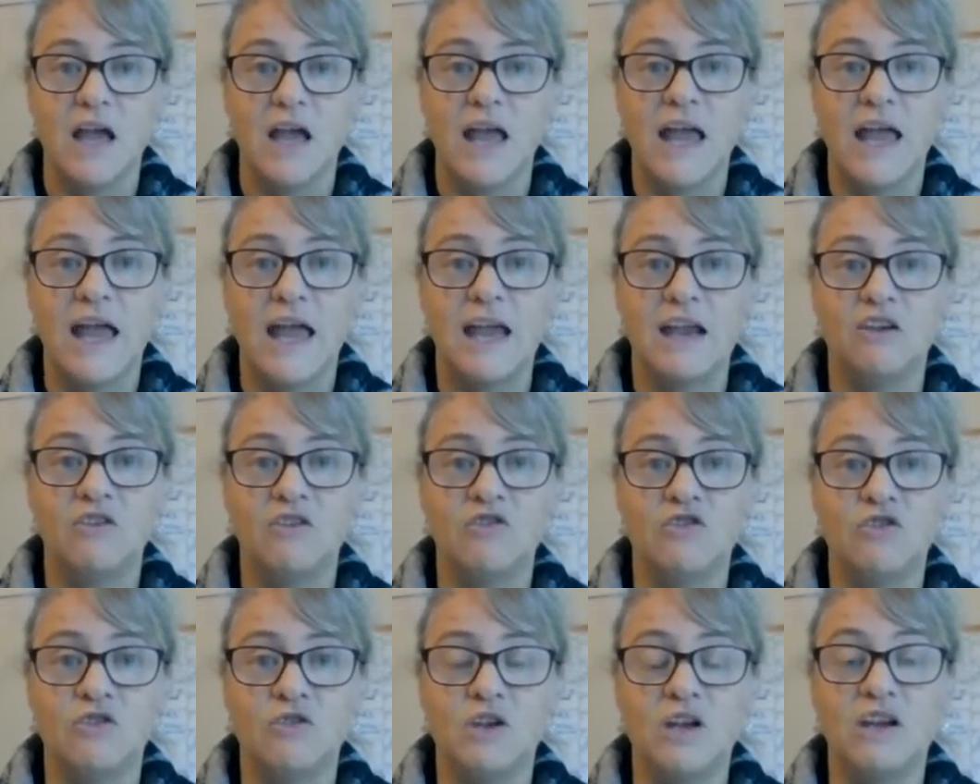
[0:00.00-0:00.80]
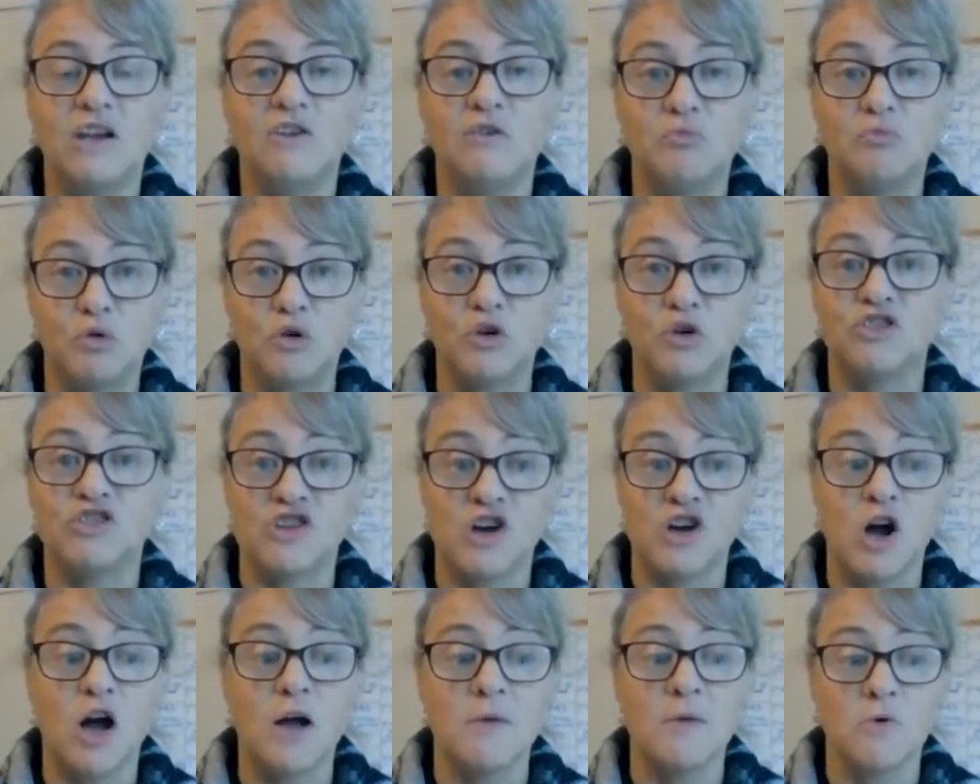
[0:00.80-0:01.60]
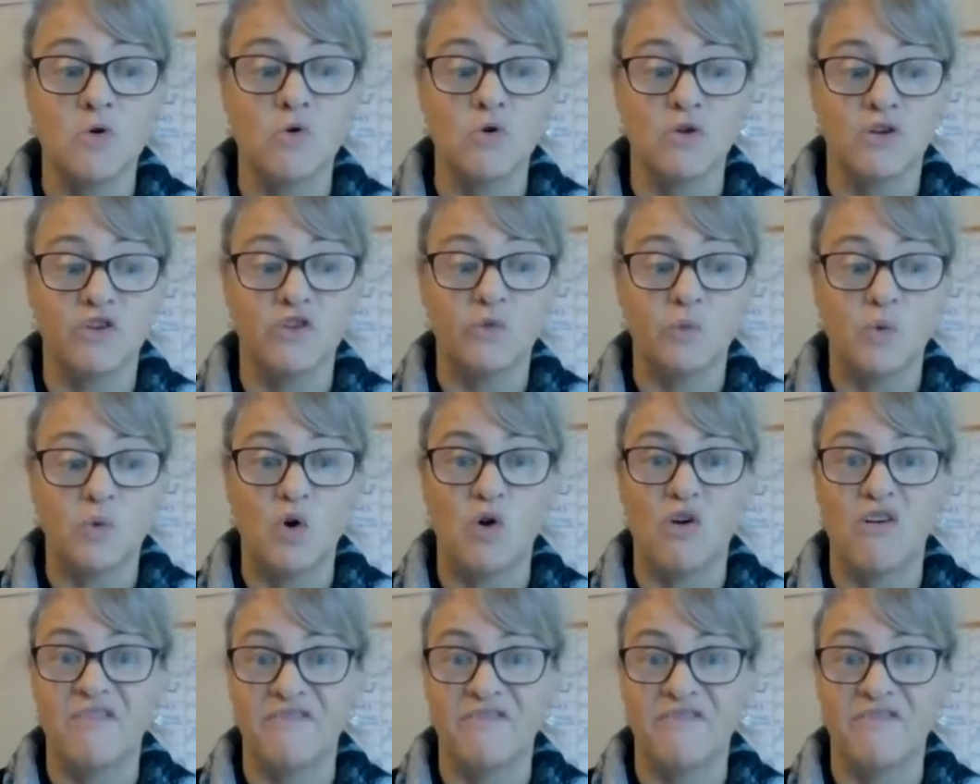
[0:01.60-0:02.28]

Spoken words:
and you need to put a timer on as well.